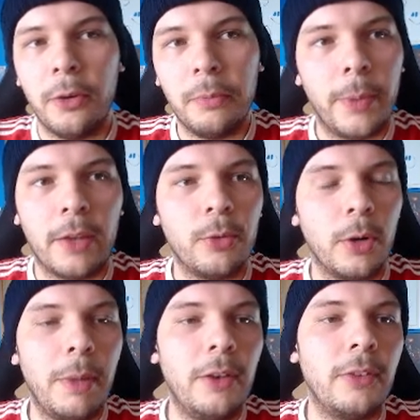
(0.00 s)
so that
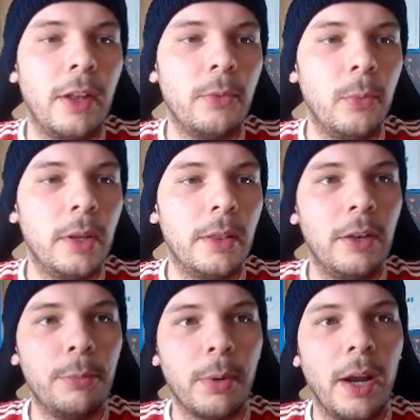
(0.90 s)
sort of makes sense what
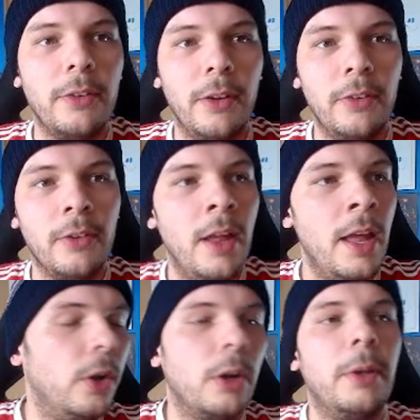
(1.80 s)
this price is.
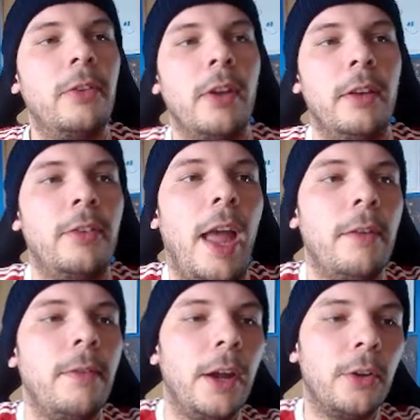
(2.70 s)
Youngman Sun
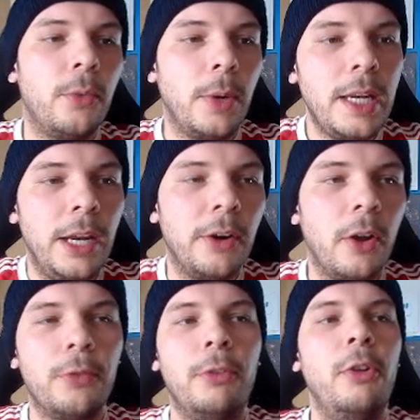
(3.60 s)
Sapphire Green here goes for